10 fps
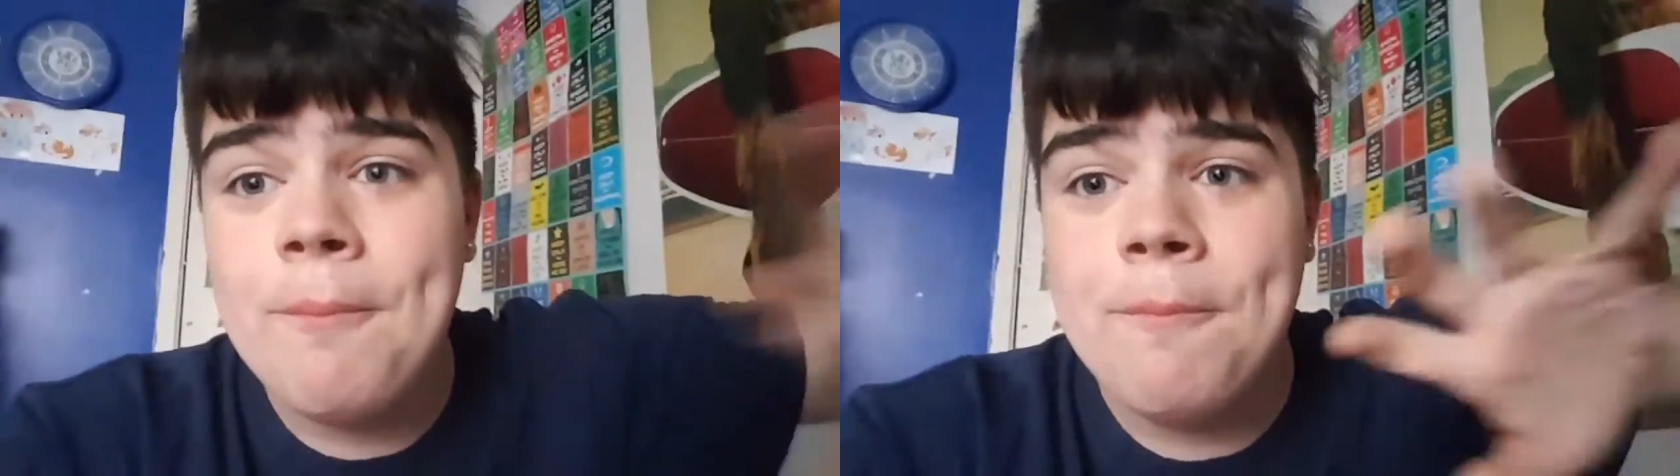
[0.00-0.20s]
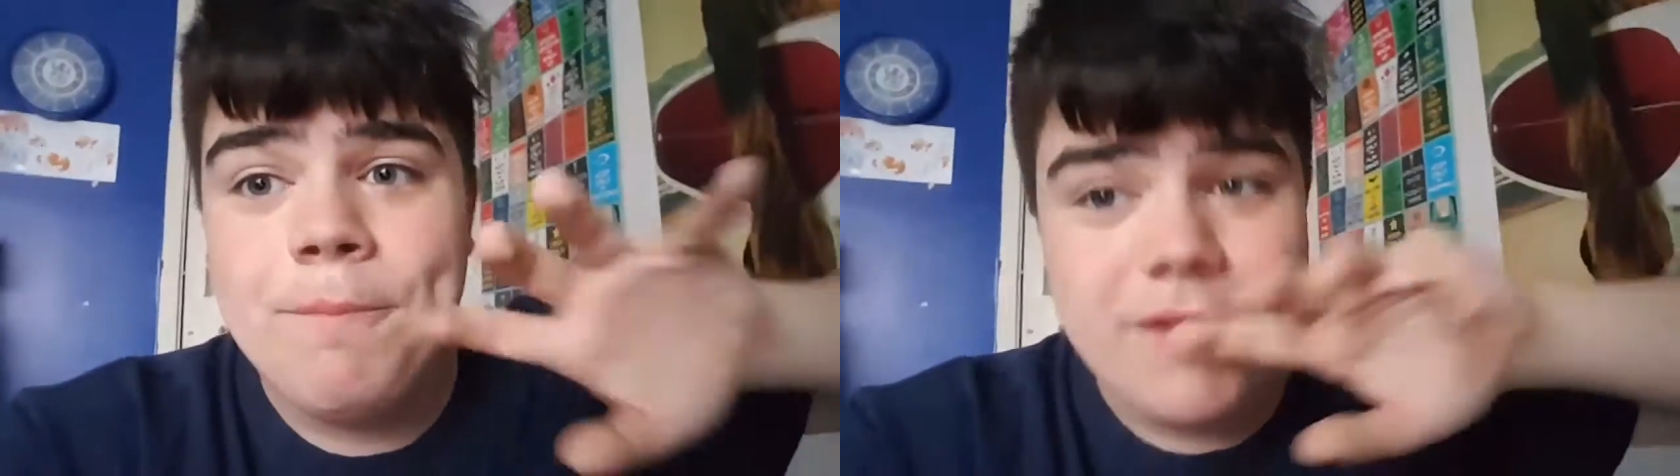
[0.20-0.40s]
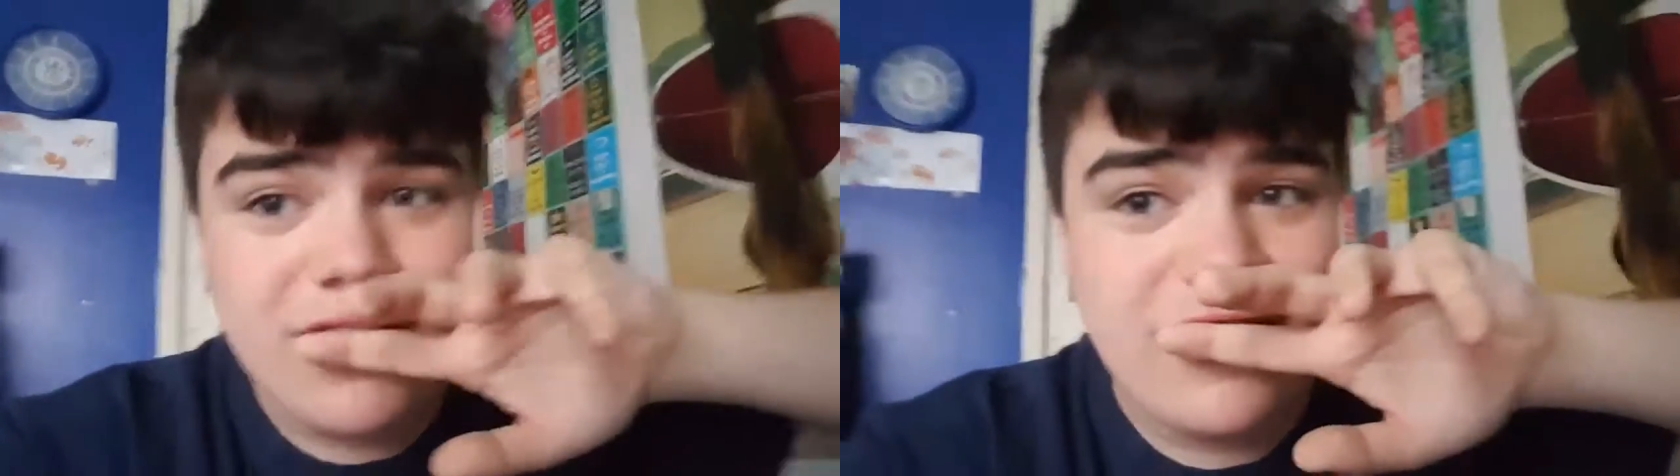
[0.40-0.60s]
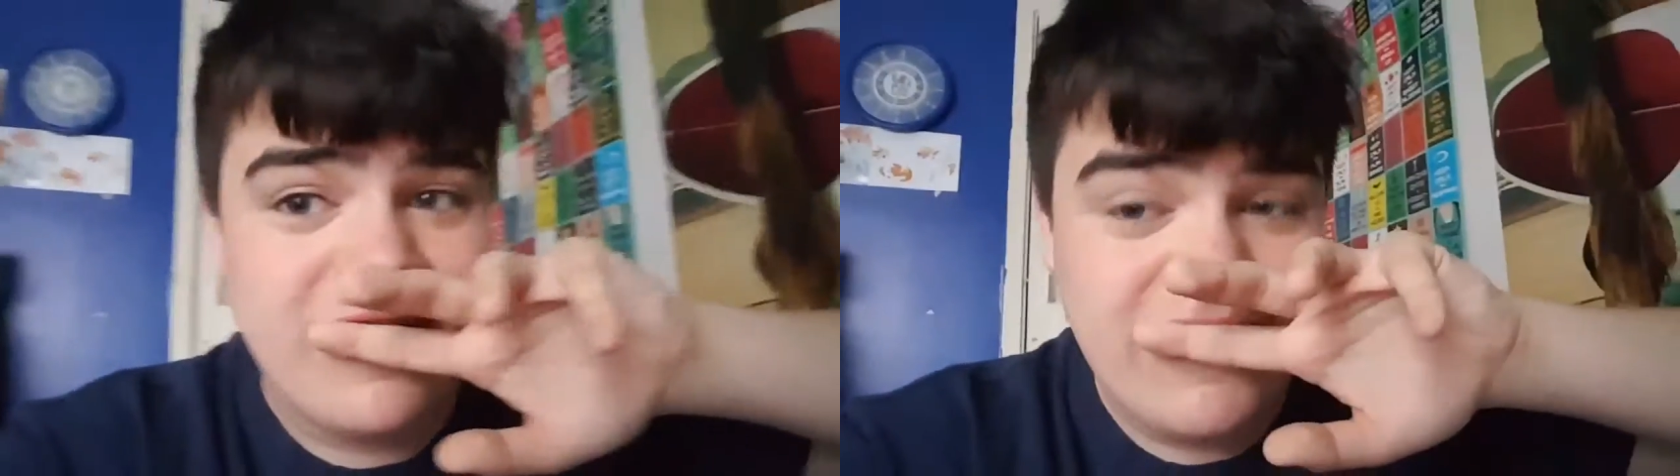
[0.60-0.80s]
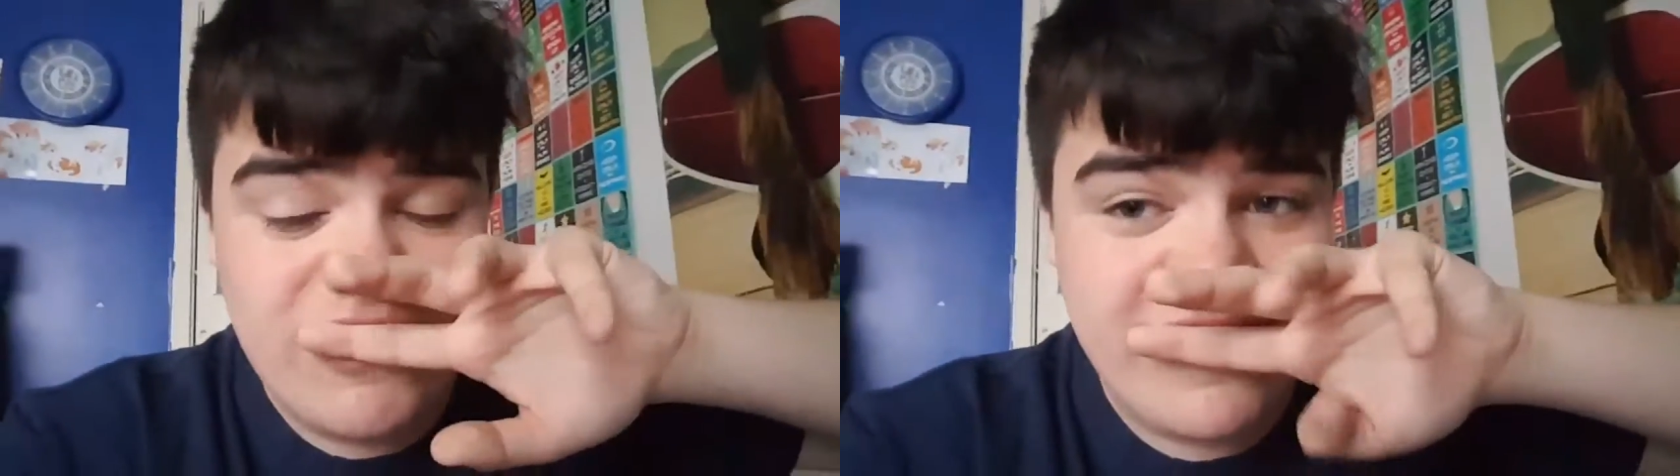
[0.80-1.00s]
hmm, this looks
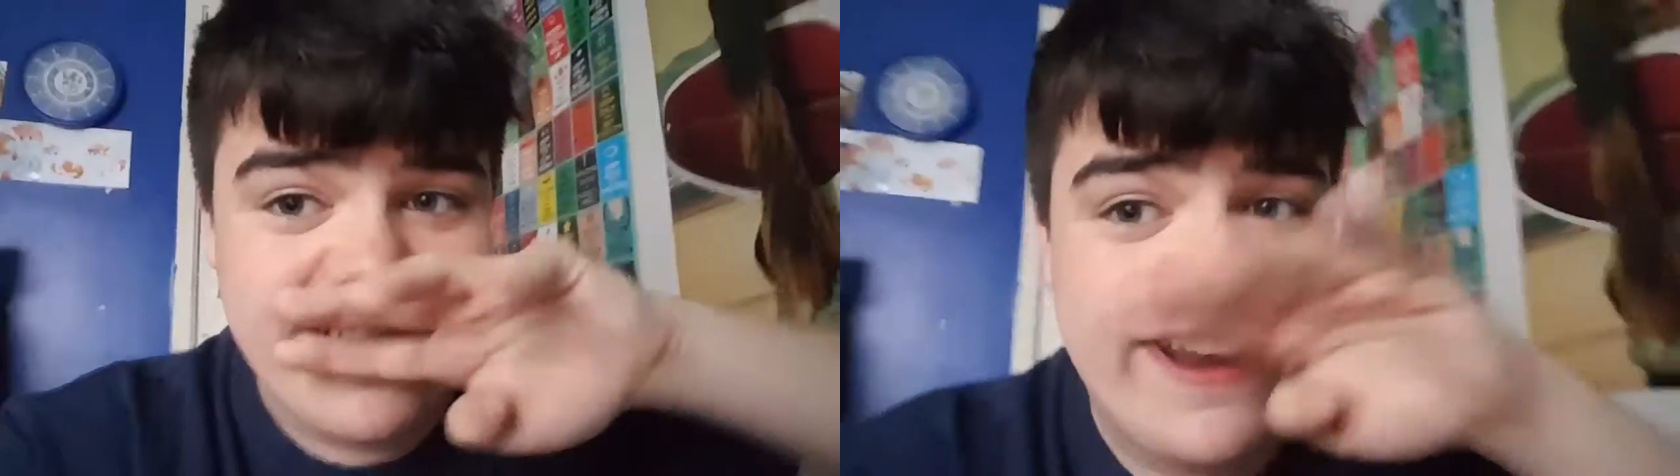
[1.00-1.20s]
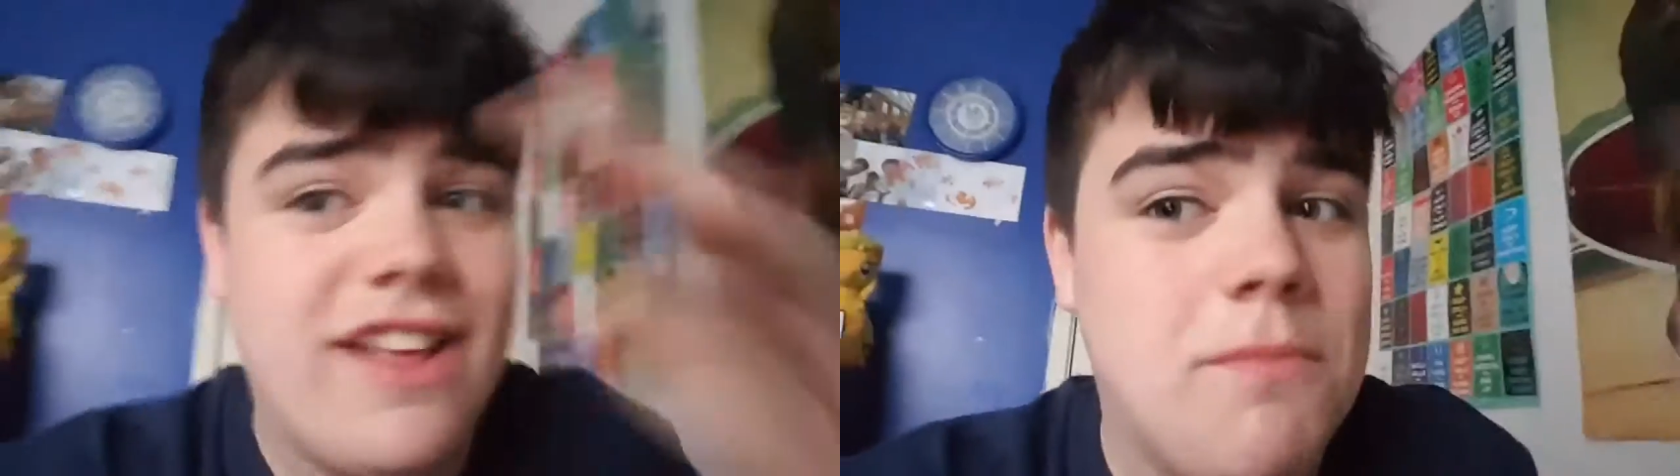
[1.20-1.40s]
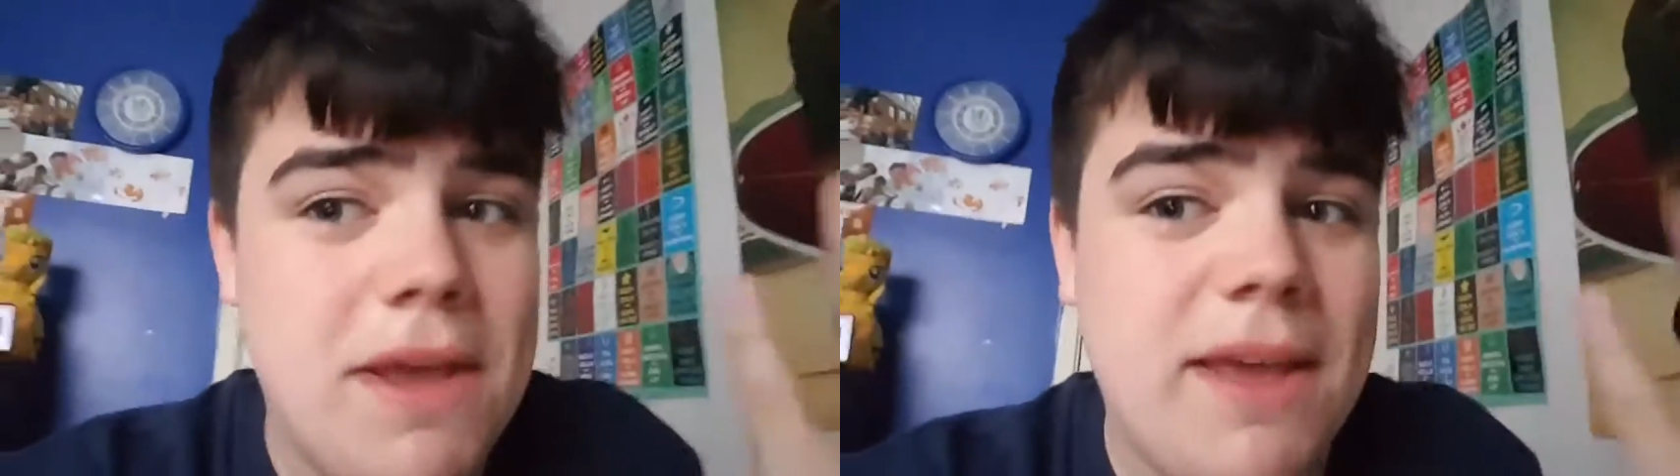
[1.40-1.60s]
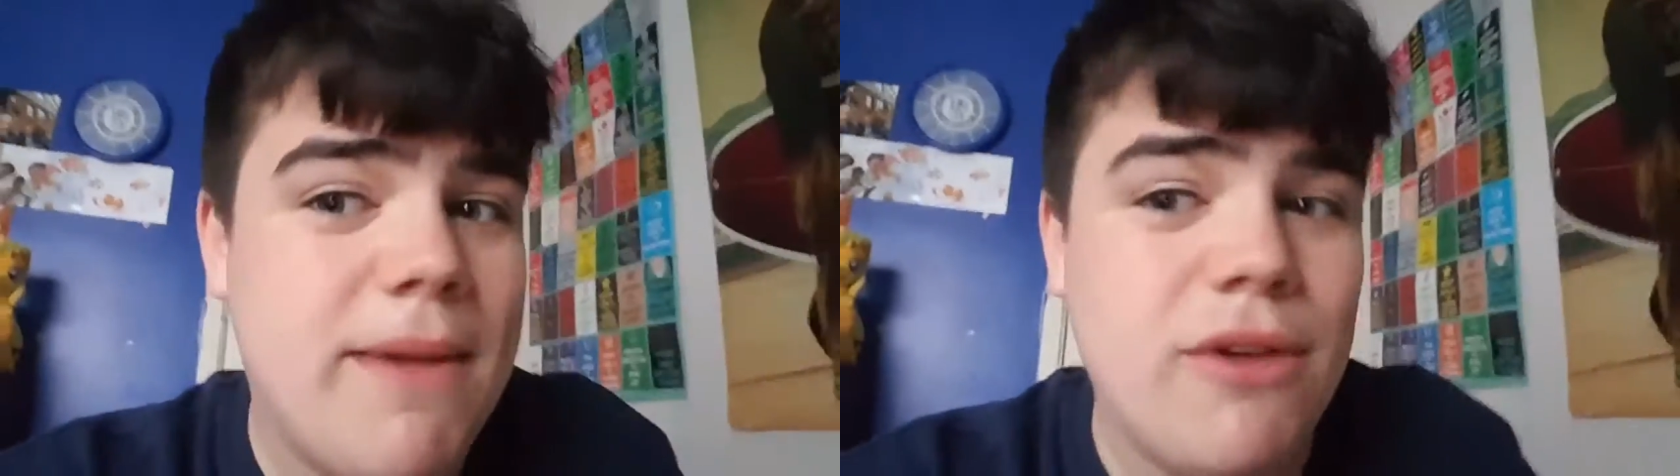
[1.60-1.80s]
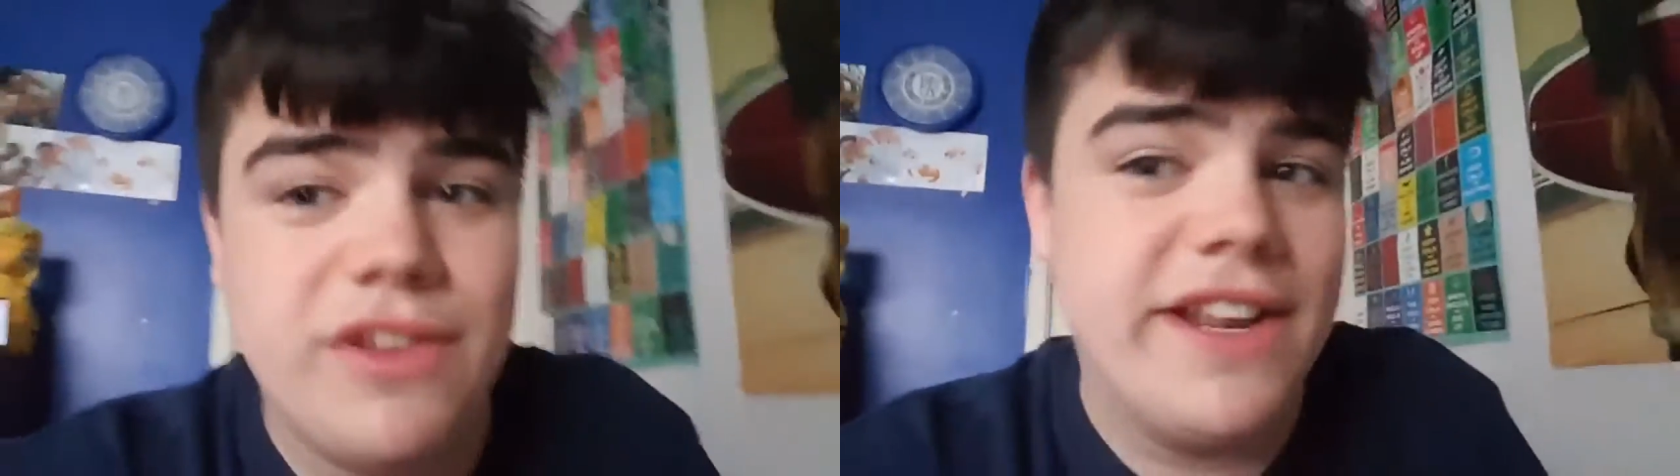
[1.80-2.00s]
interesting. It has Mickey
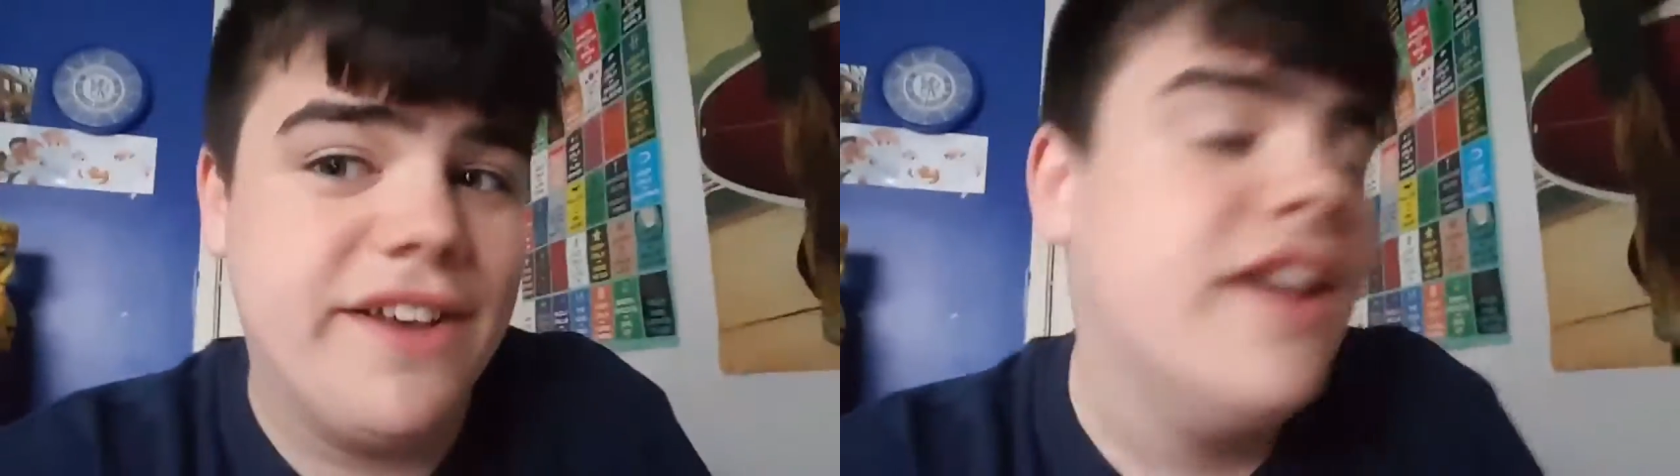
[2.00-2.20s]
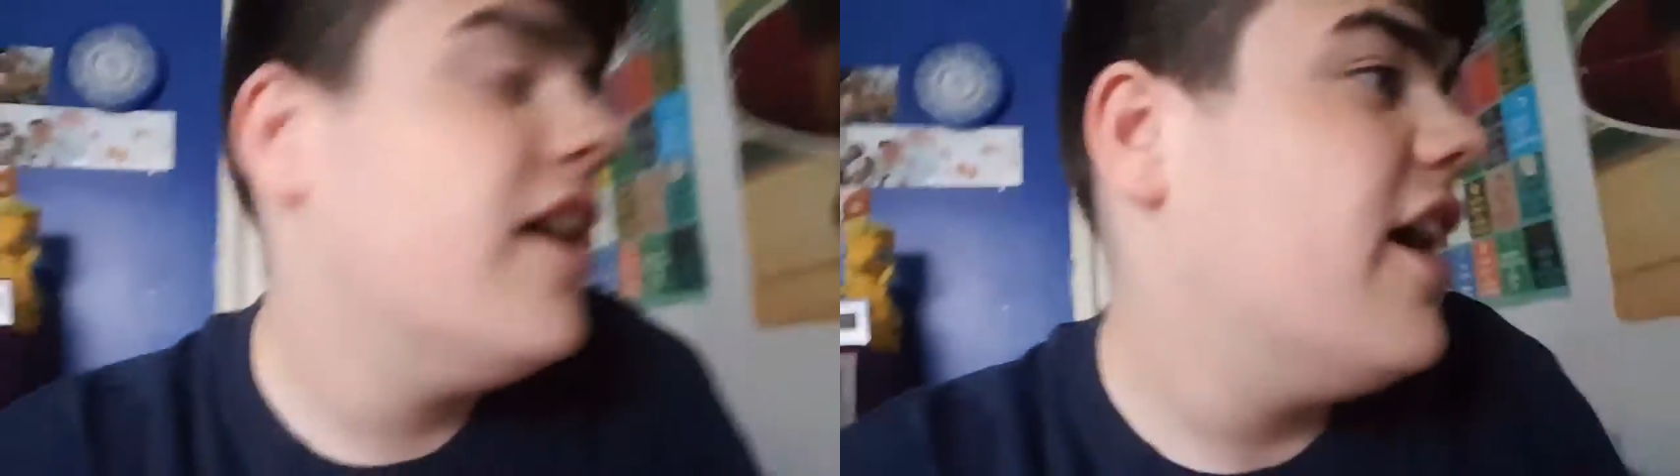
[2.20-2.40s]
Mouse in it.